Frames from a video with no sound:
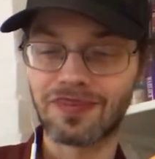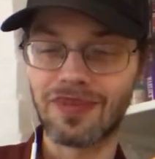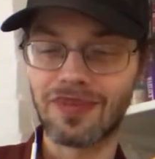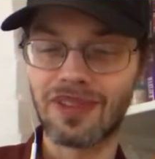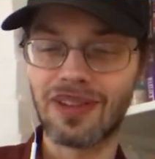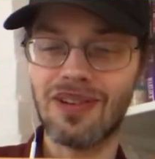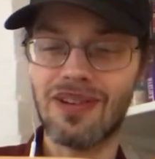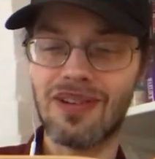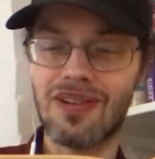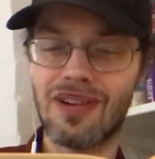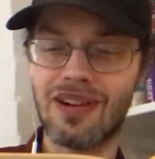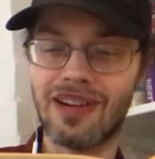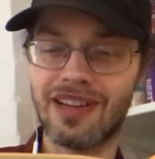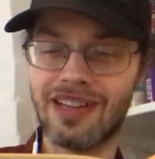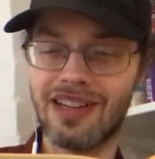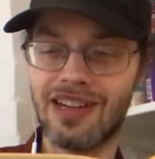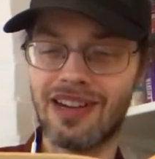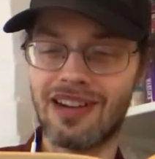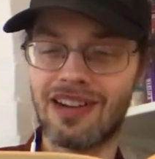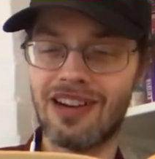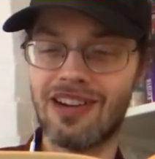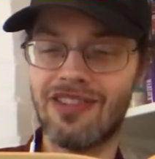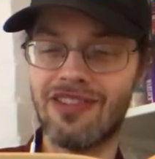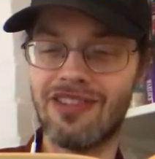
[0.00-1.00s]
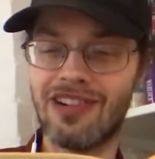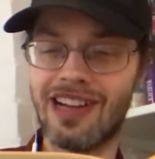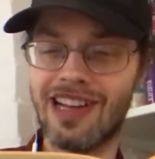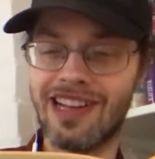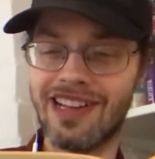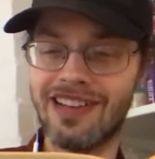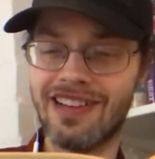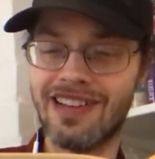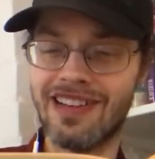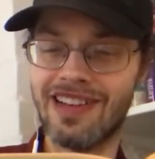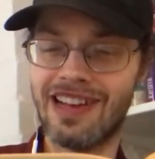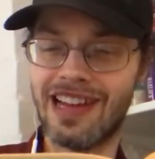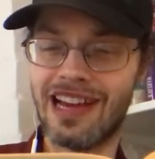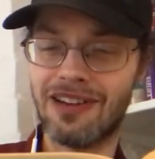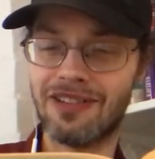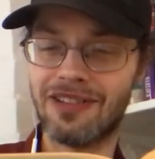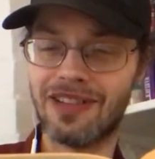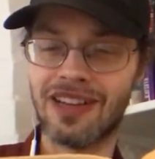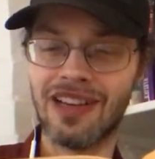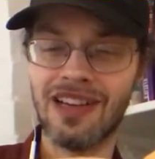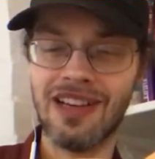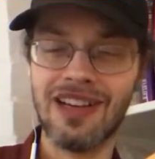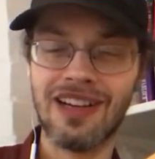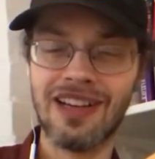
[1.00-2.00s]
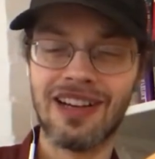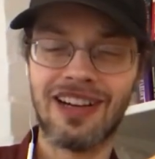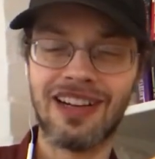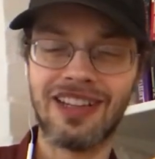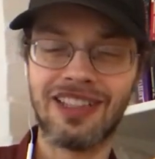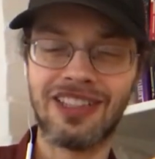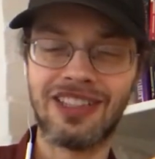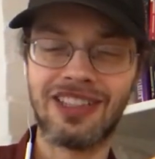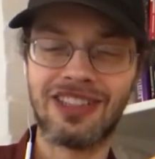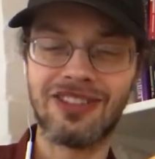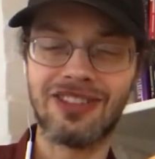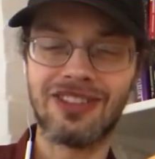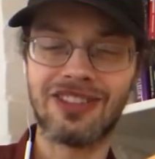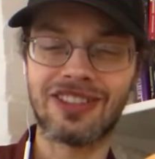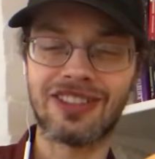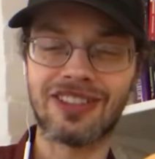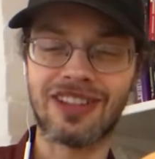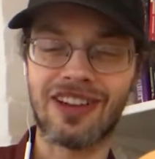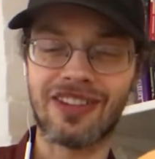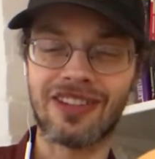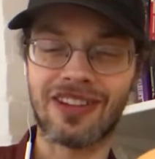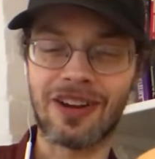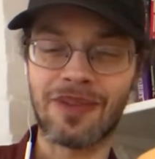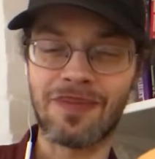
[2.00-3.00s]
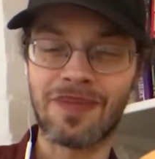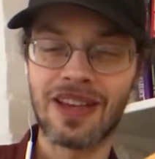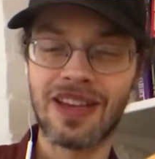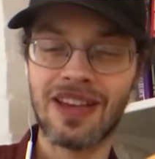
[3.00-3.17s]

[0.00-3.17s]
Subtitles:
Oh, you're a writing out, and shows another.